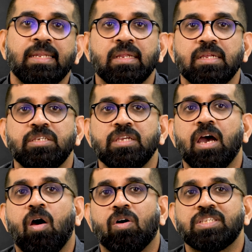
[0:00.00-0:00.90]

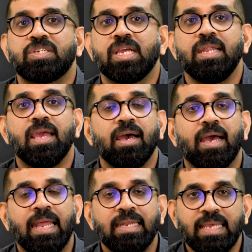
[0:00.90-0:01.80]
Indonesia,
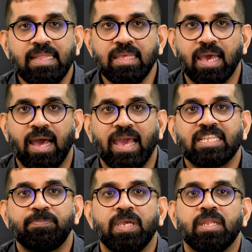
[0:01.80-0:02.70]
Australia, and India
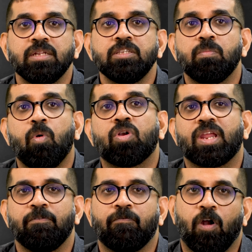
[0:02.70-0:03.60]
experience more
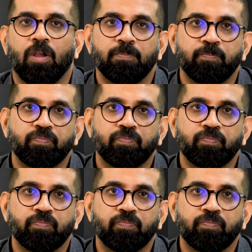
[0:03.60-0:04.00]
rainfall.